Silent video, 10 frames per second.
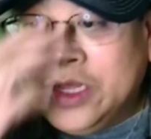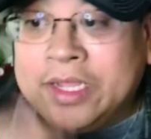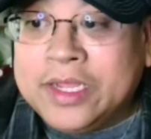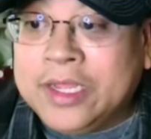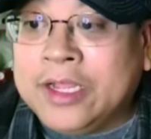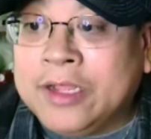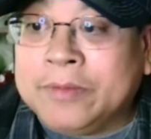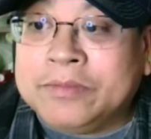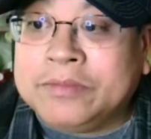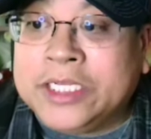
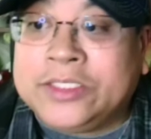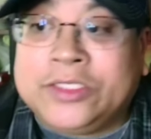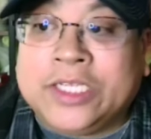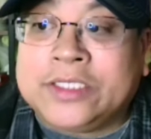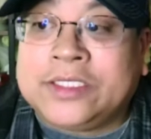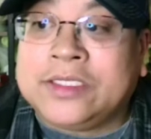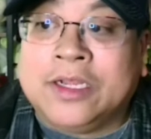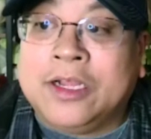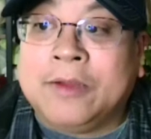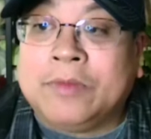um, is just
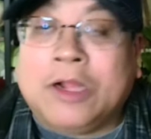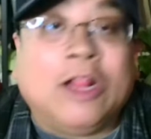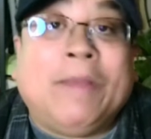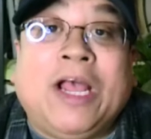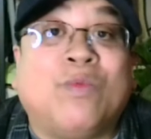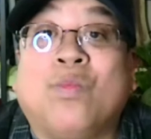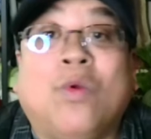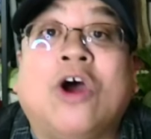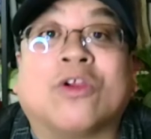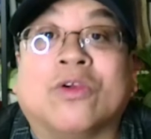um, all about
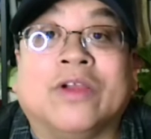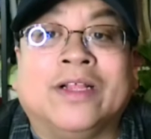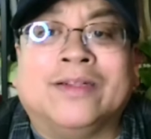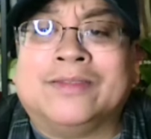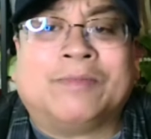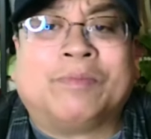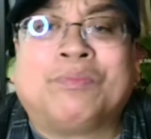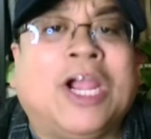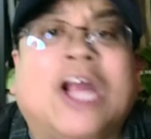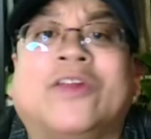water and
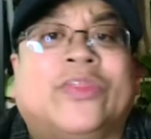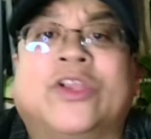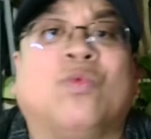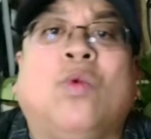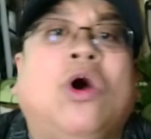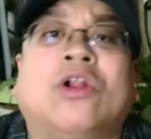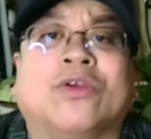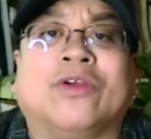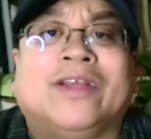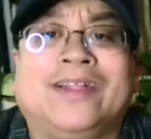proud of their
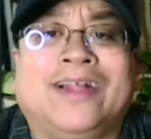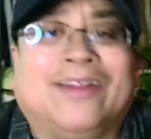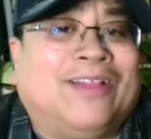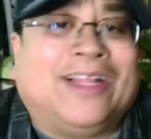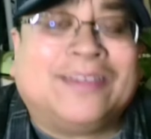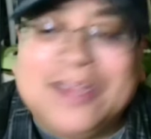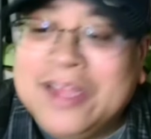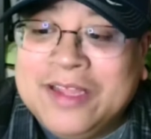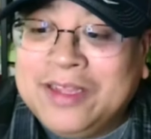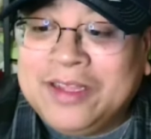water and all that,
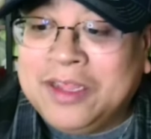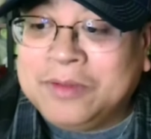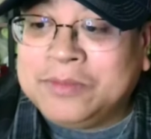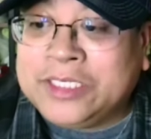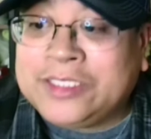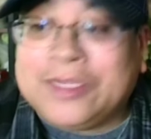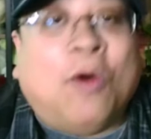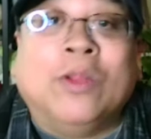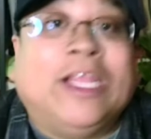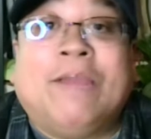um, just
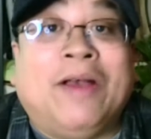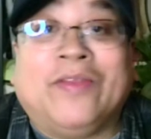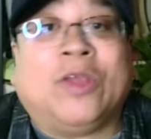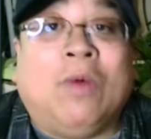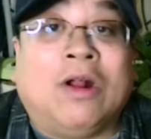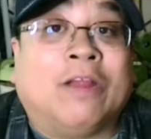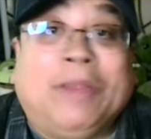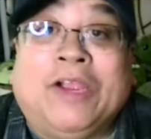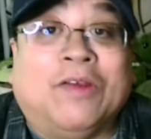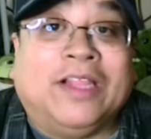only about their water
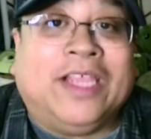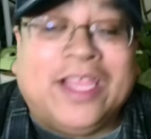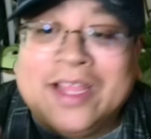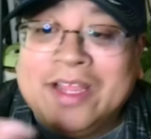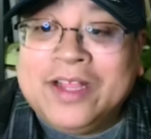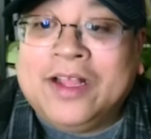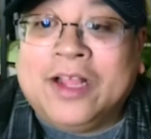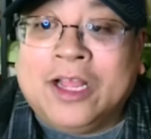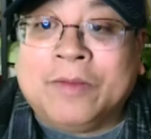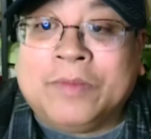apparently,
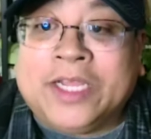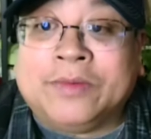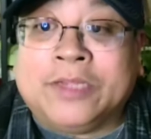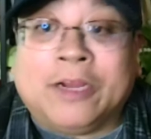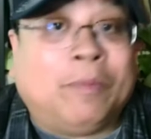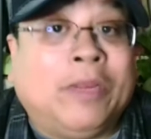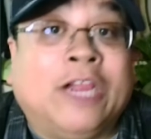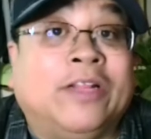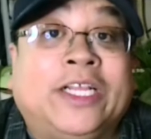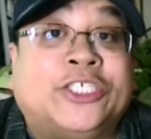um, and they're
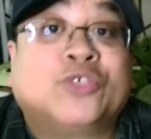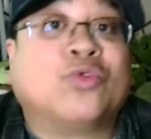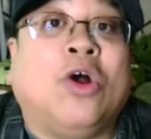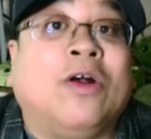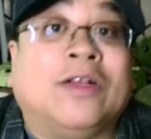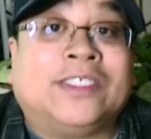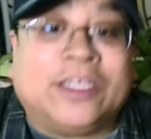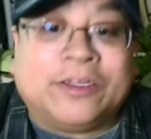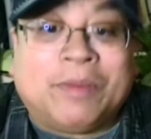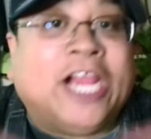apparently straws,
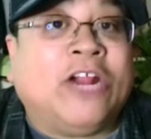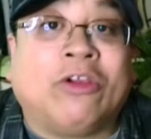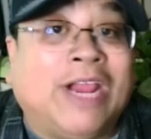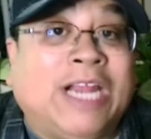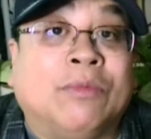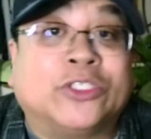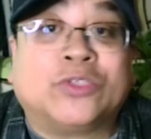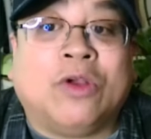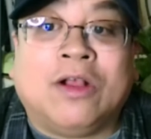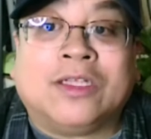they're biodegradable
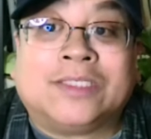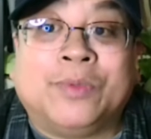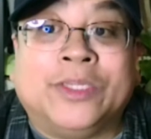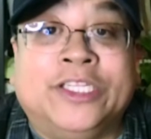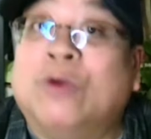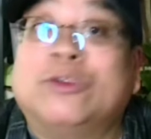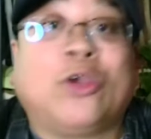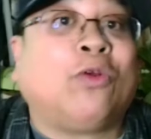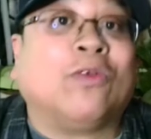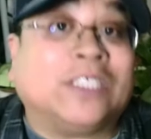straws with no
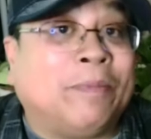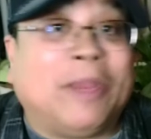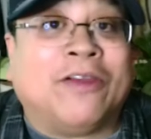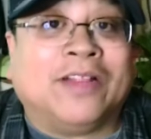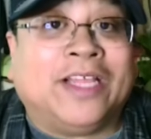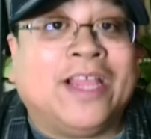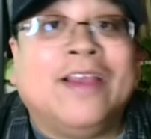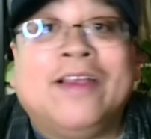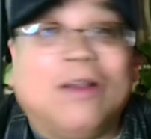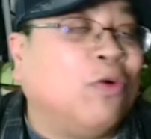turtles apparently,
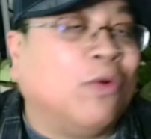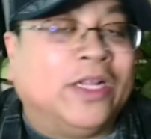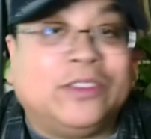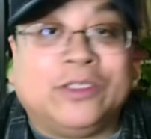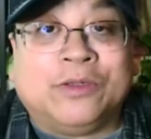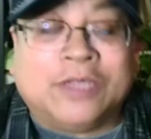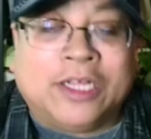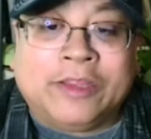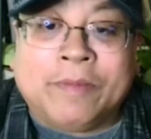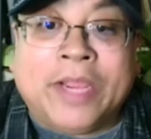according to
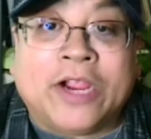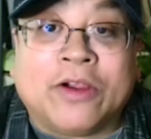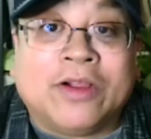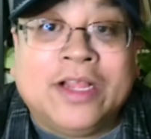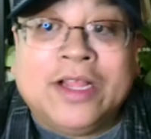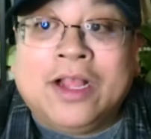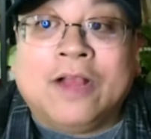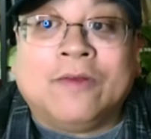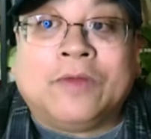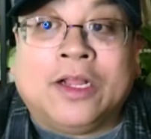uh, the mayor
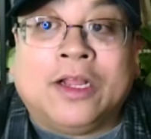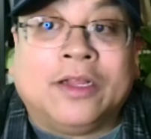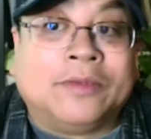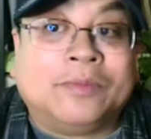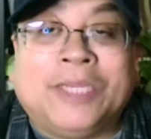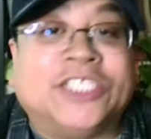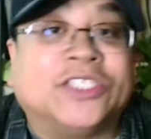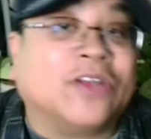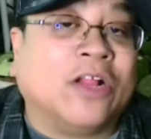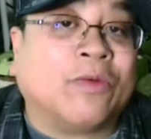of uh,
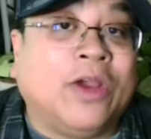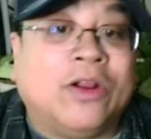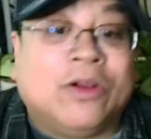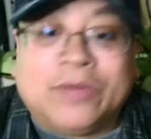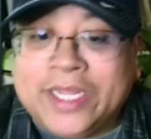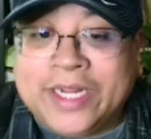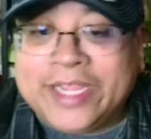Piceance, Colorado. In any